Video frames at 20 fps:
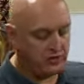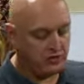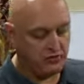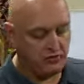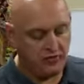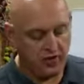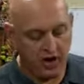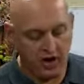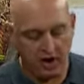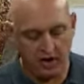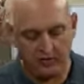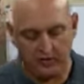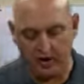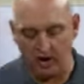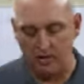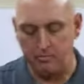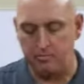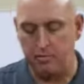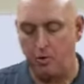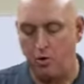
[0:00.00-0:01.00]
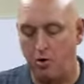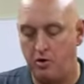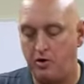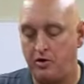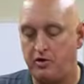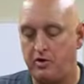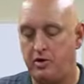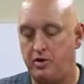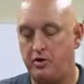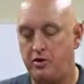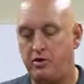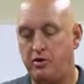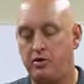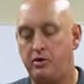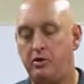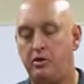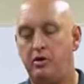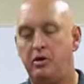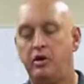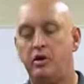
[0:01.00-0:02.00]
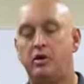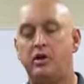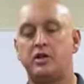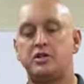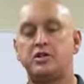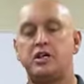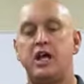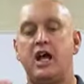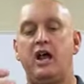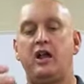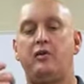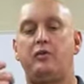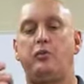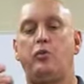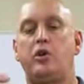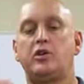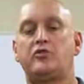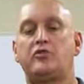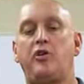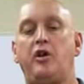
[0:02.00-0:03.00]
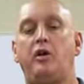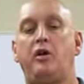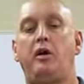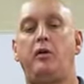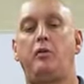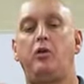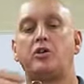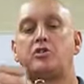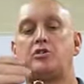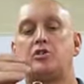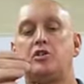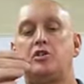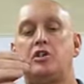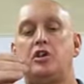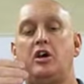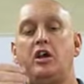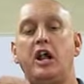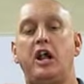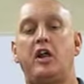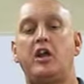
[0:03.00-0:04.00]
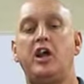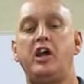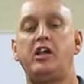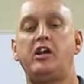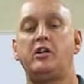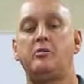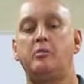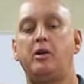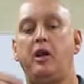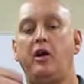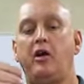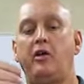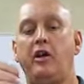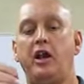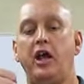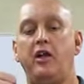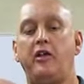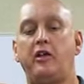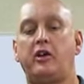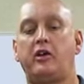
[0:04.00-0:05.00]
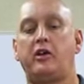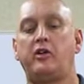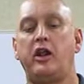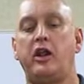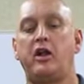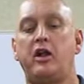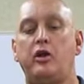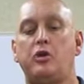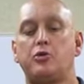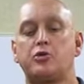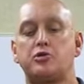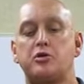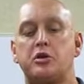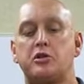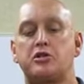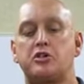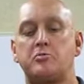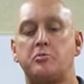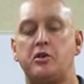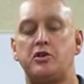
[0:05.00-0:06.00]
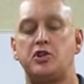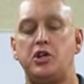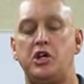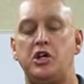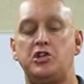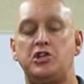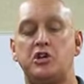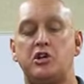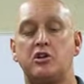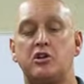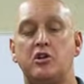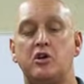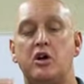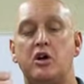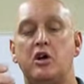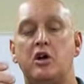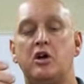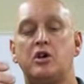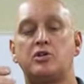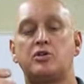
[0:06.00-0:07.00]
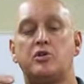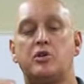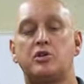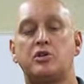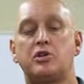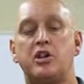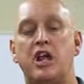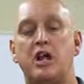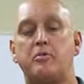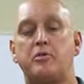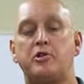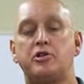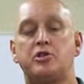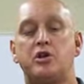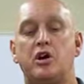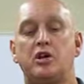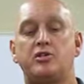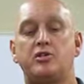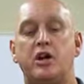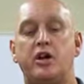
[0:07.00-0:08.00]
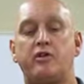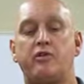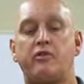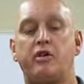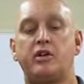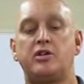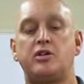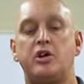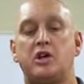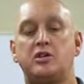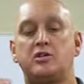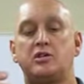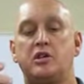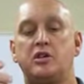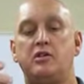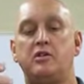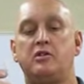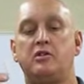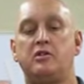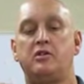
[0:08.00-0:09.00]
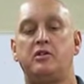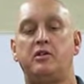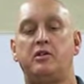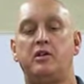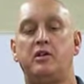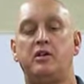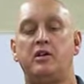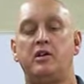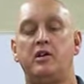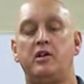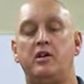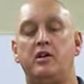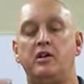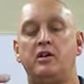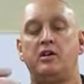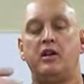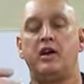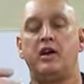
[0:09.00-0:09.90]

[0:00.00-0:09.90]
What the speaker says: very, very important. I see how it was doing good. I cleaned them. Now they close so much easier, so it's slamming shut. So I have to readjust it. Okay,